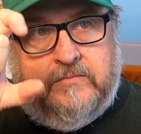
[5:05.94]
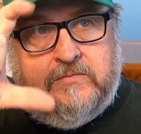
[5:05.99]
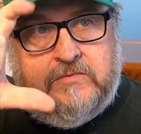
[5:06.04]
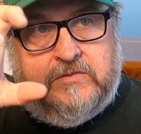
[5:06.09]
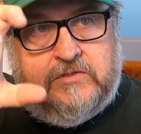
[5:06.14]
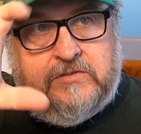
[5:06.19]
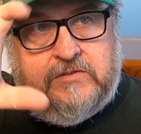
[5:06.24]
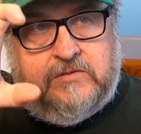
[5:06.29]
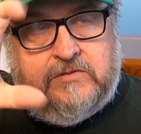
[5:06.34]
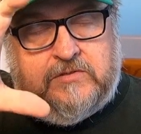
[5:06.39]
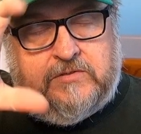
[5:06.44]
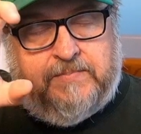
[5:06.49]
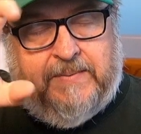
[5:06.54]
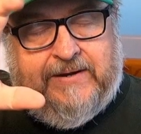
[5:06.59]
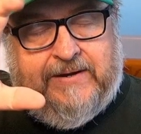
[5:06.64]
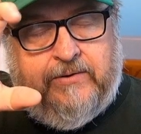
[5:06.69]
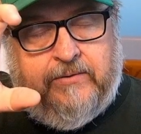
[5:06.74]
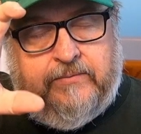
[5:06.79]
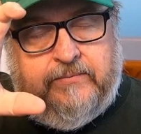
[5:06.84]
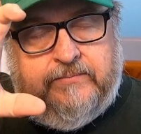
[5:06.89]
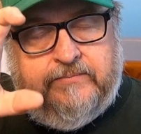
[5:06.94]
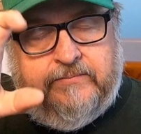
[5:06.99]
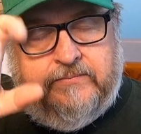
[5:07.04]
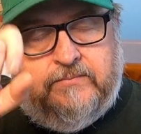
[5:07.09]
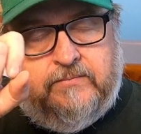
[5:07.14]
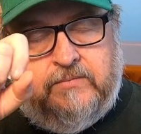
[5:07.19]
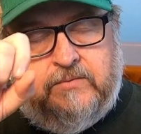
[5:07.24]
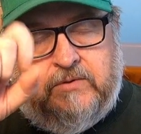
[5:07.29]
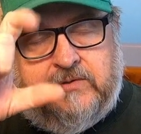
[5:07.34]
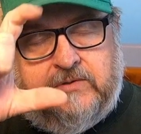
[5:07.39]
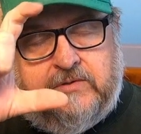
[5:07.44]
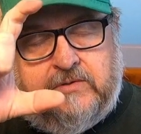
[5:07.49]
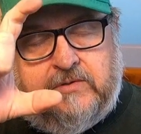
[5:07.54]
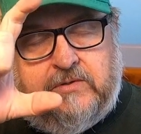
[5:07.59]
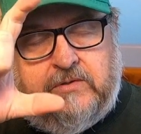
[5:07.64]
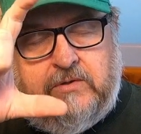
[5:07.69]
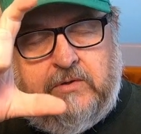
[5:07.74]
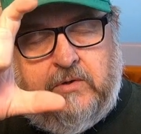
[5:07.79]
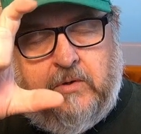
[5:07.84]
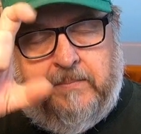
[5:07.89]
spindle,
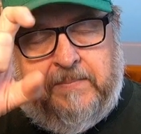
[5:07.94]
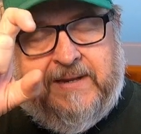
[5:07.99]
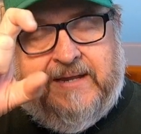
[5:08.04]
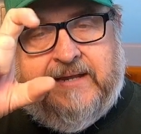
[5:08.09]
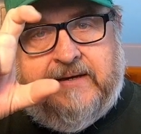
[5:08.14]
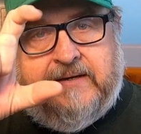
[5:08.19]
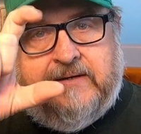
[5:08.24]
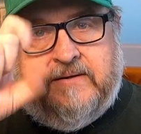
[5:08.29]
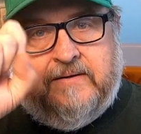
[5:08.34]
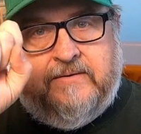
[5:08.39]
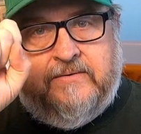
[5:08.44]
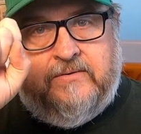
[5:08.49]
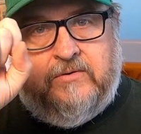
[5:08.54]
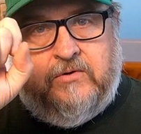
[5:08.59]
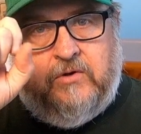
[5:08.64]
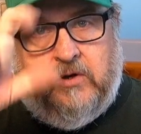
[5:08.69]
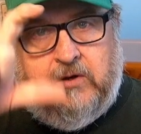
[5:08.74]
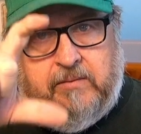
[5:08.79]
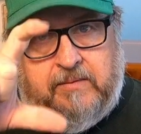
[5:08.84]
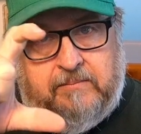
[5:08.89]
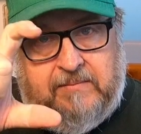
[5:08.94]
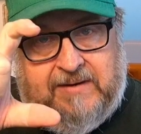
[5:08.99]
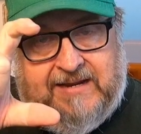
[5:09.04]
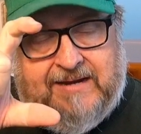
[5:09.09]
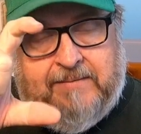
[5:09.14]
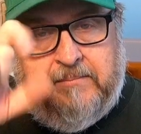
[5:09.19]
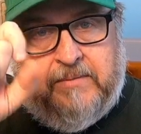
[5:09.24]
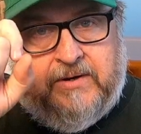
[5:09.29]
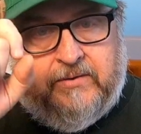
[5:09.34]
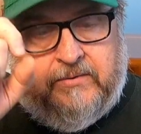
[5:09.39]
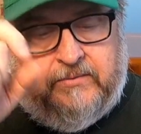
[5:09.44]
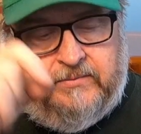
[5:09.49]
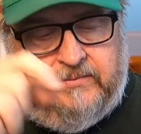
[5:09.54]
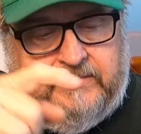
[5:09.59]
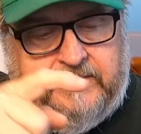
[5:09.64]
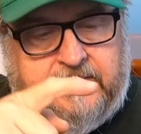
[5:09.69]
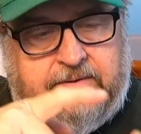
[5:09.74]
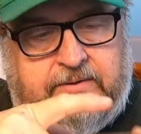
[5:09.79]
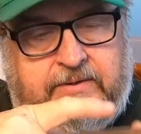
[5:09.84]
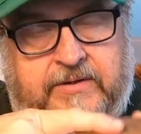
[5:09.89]
your bit, your end mill,
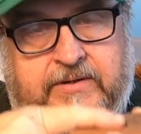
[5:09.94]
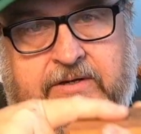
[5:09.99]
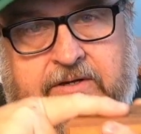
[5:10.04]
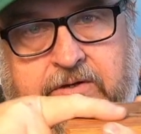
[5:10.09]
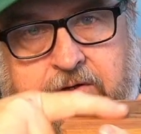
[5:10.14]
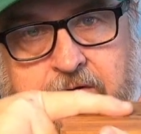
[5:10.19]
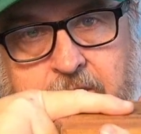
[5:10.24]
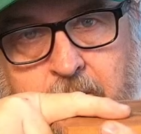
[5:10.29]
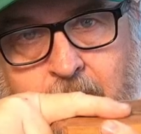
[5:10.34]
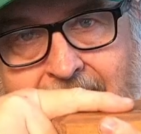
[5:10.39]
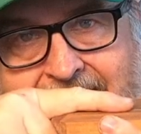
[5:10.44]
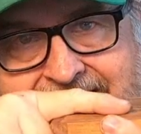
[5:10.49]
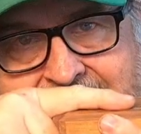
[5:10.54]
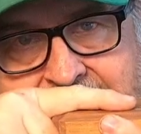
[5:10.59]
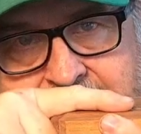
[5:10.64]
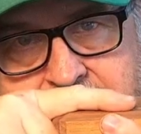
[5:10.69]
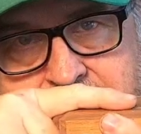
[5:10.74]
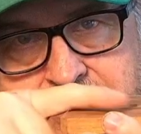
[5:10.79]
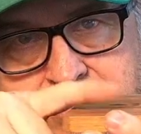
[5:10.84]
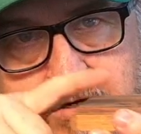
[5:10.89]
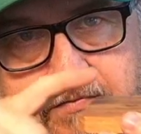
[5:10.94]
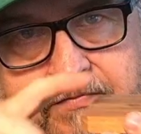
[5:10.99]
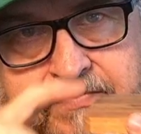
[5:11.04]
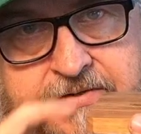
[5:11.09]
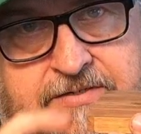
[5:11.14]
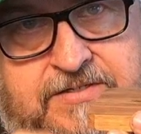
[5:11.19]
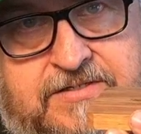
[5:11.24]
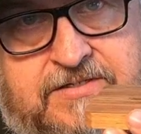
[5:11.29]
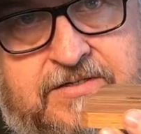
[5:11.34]
until you're right at the surface